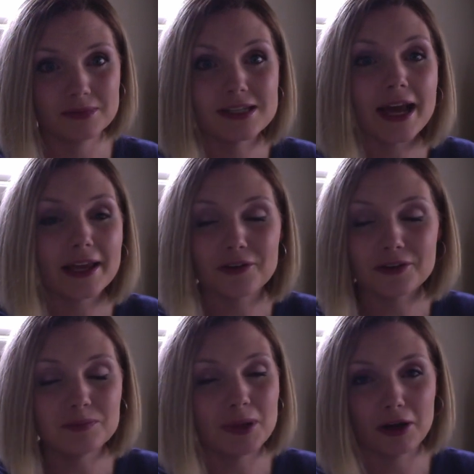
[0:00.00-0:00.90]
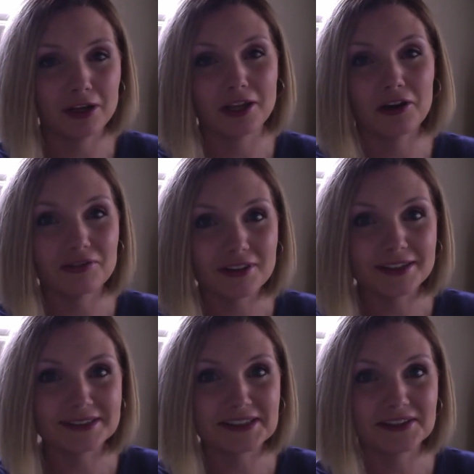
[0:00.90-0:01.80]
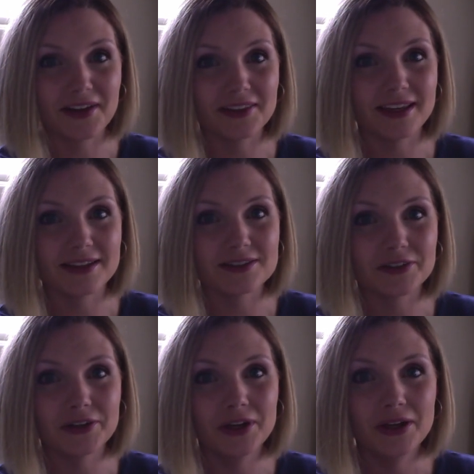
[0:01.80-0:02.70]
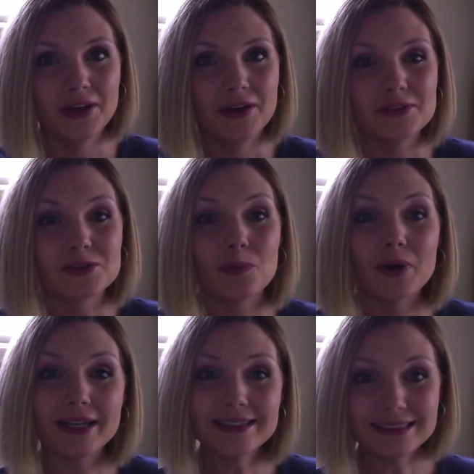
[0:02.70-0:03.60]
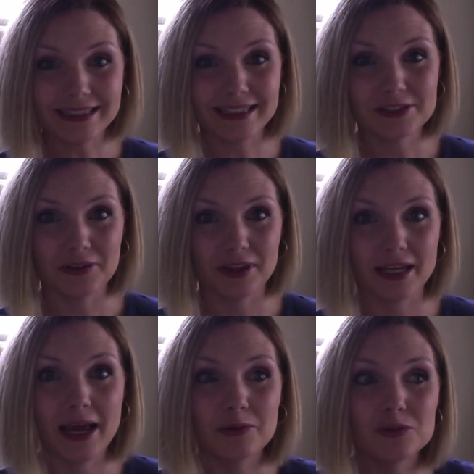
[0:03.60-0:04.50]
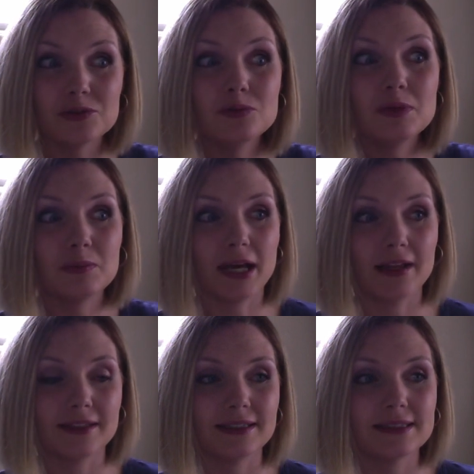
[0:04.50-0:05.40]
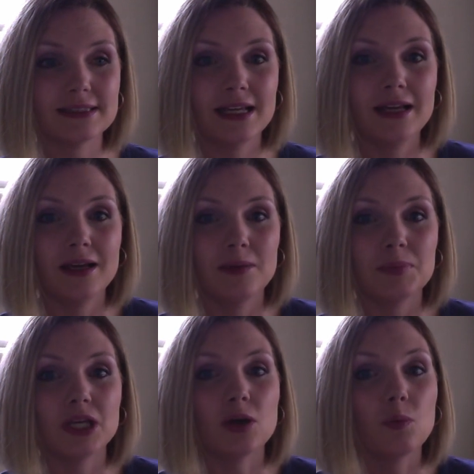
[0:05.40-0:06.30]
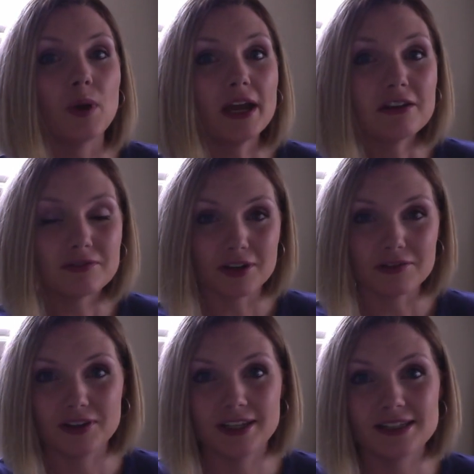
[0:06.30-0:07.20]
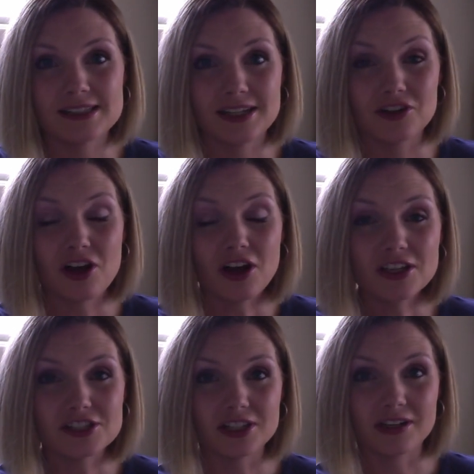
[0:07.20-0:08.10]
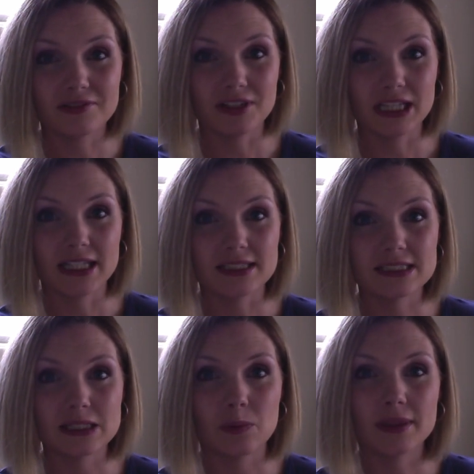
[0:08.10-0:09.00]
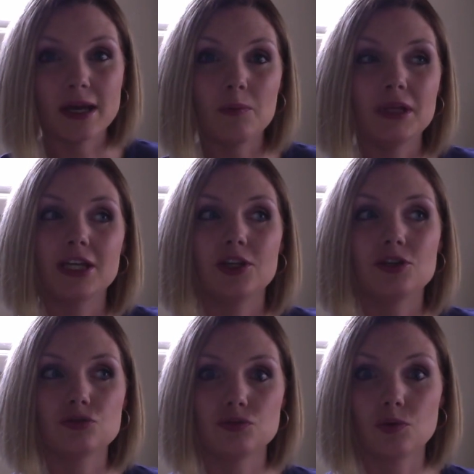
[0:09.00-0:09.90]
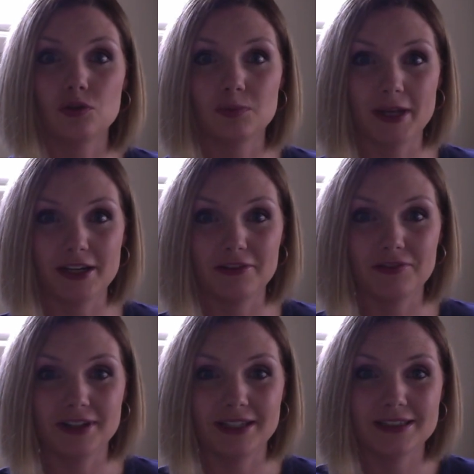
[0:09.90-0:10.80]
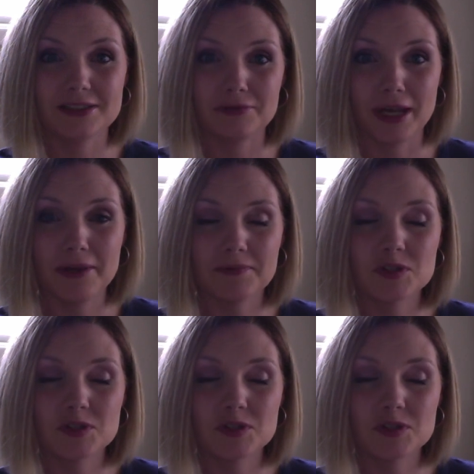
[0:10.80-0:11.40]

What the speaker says: Denial and burying our feelings is not the answer. So what is the answer then? How do we balance being aware of our feelings and acknowledging our feelings without being controlled by our feelings, right?